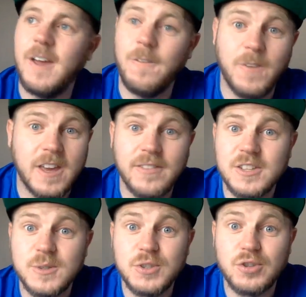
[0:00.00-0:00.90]
If you give
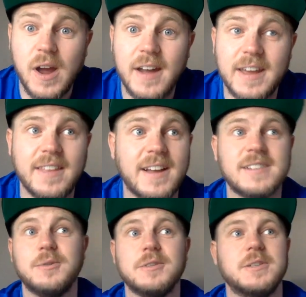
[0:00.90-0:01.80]
it to Andrade,
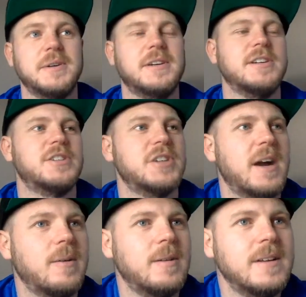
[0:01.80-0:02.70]
that's also a good
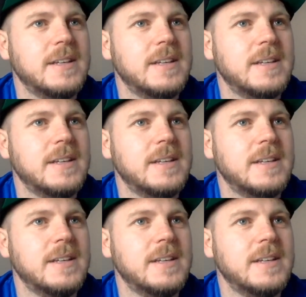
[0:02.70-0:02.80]
shout.